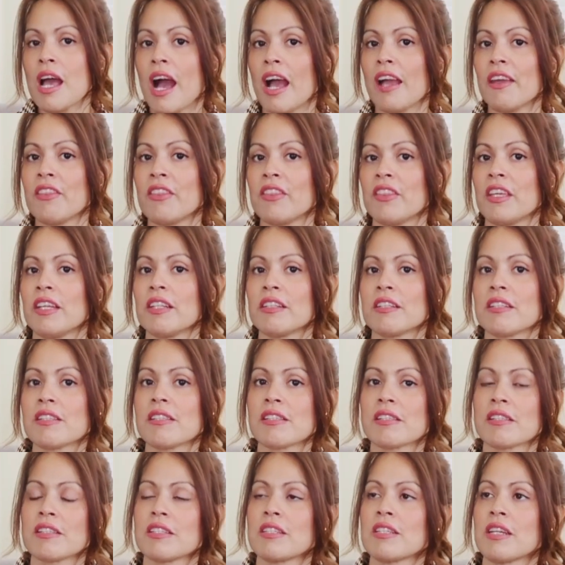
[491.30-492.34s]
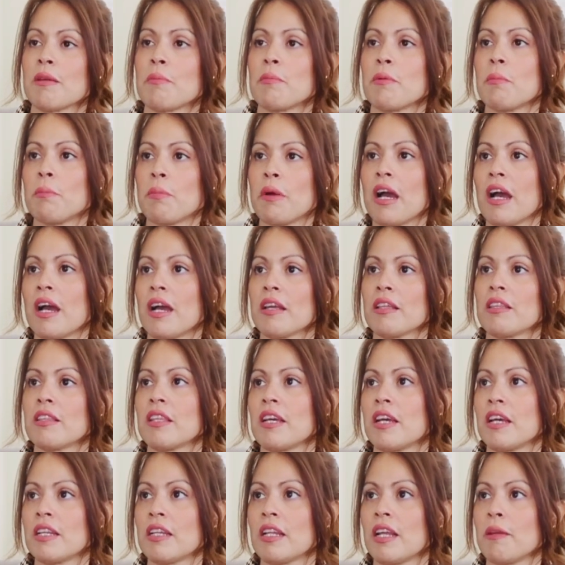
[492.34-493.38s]
I think this is the type of bag
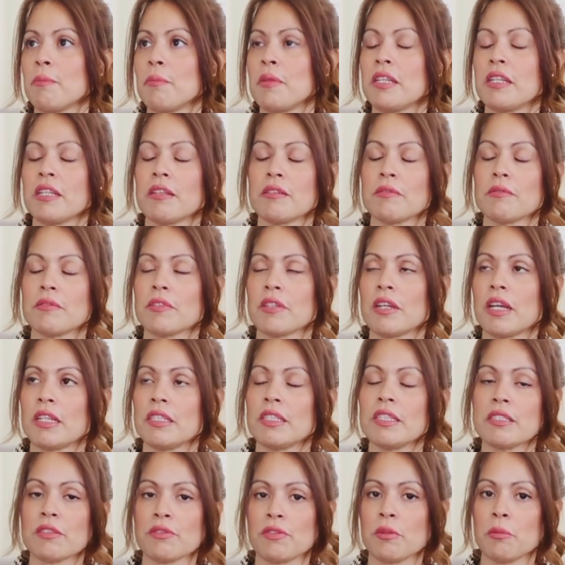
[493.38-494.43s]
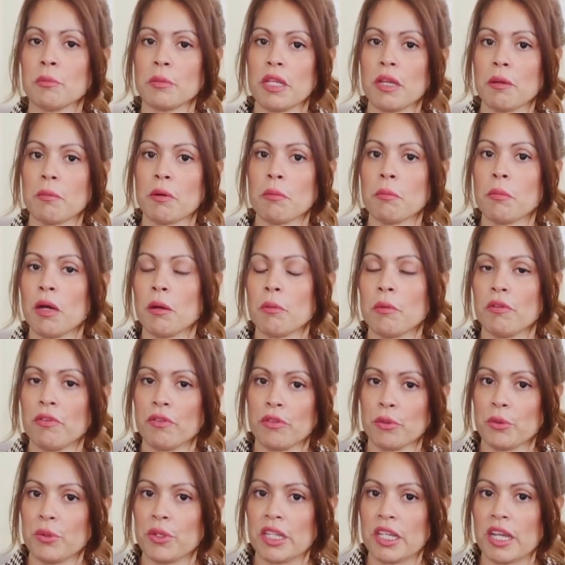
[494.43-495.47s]
that, I mean, at least for me, I'm a mom
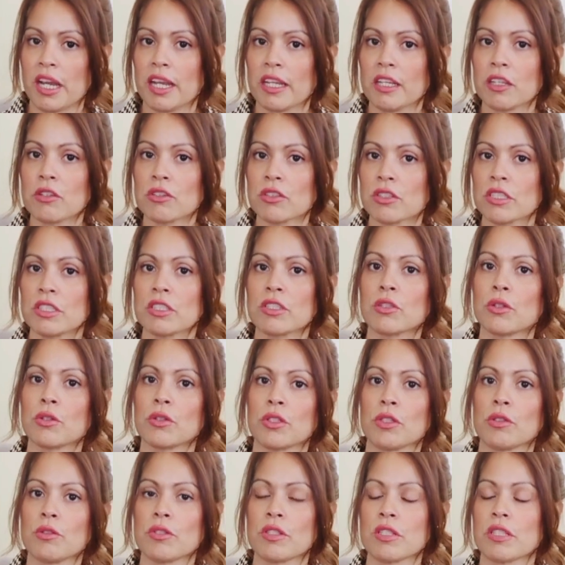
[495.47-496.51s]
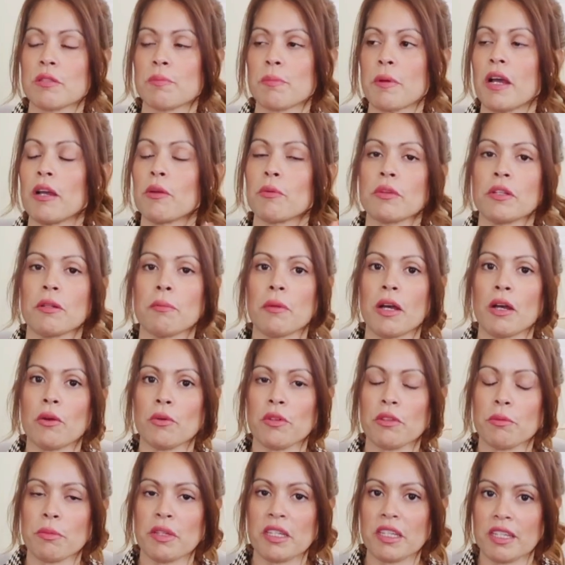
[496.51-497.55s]
of 3. I usually don't use this bag when I'm out
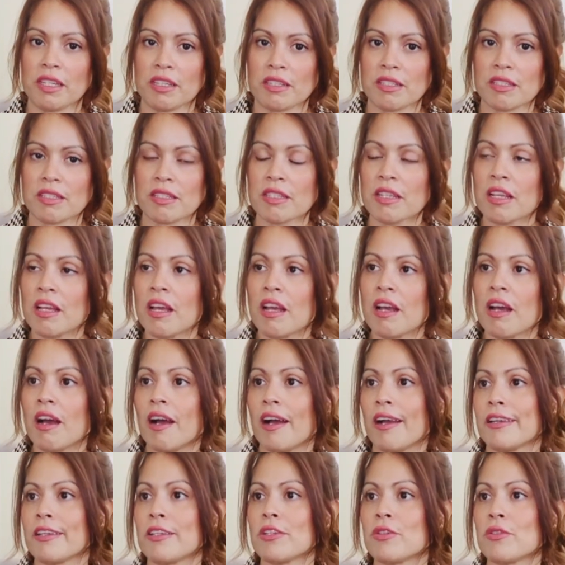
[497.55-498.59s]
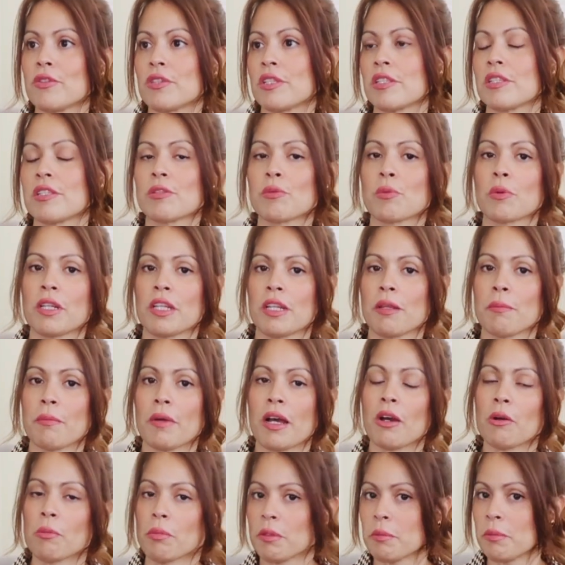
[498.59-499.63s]
with my kids. I use this when I'm
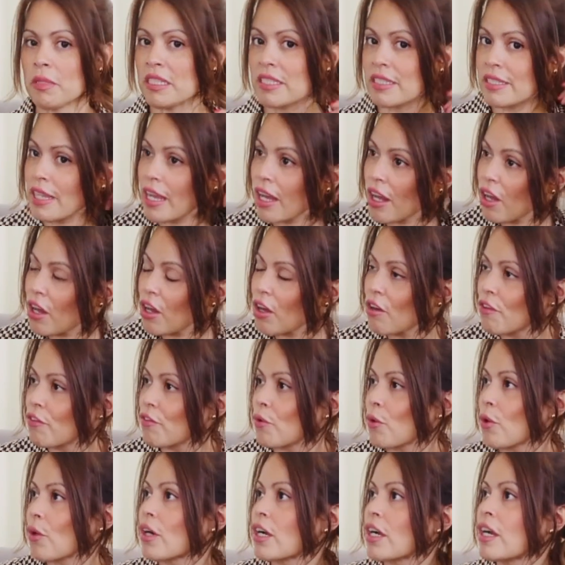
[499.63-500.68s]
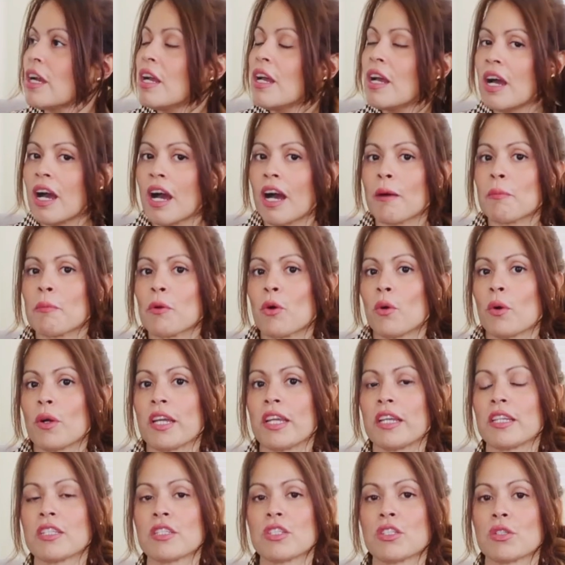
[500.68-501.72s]
out by myself, or I'm
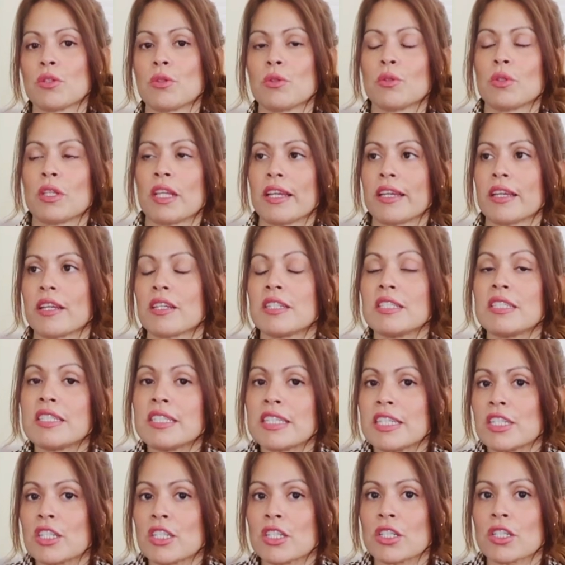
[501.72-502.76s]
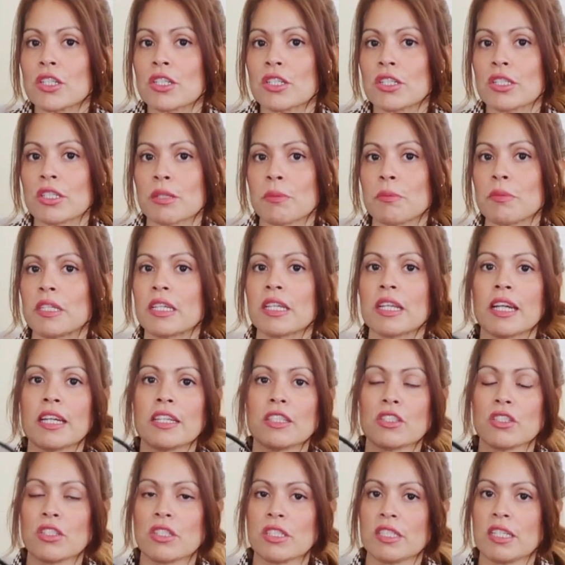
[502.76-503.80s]
going to like a dinner or something.
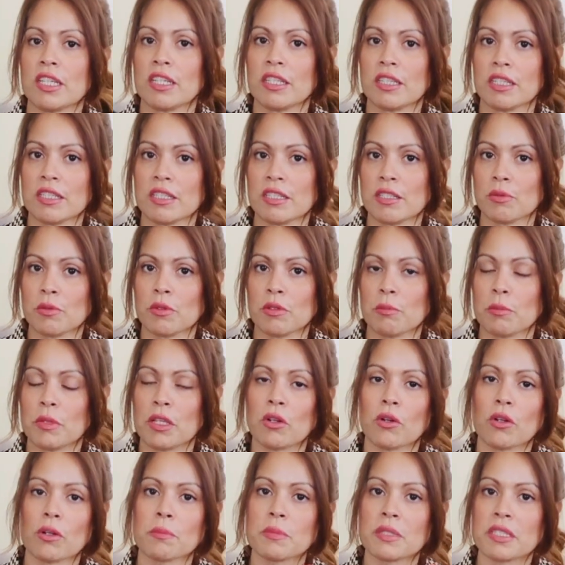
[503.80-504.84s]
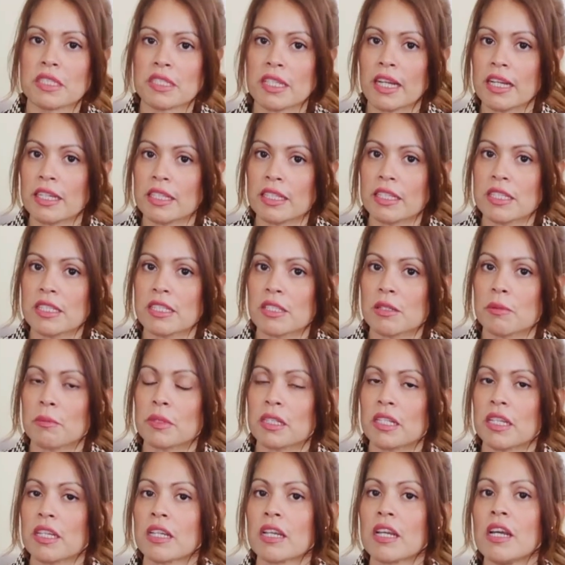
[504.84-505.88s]
I just take this with me, or I'm styling
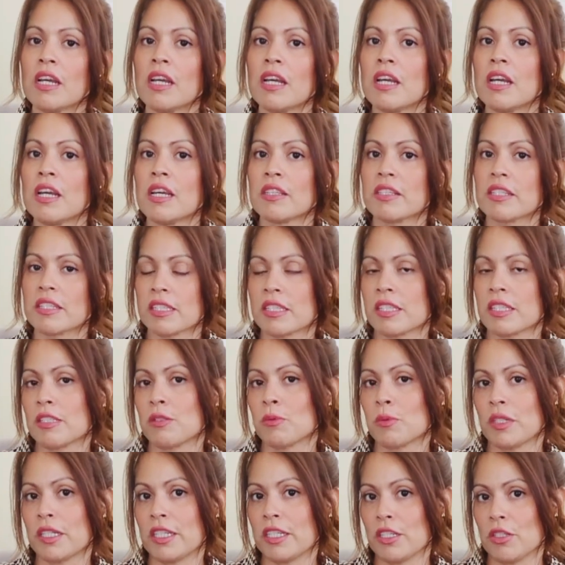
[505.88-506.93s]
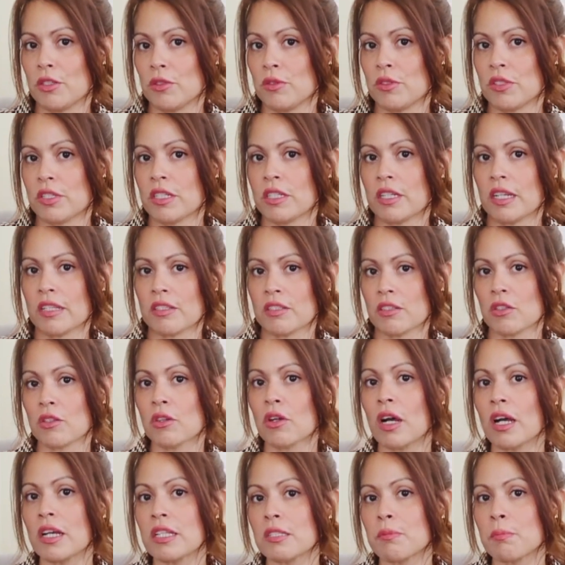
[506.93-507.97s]
something. This is when I use it as a
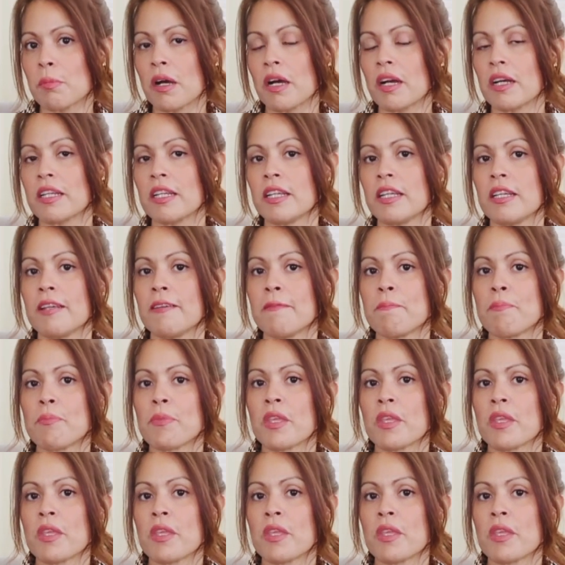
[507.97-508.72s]
crossbody.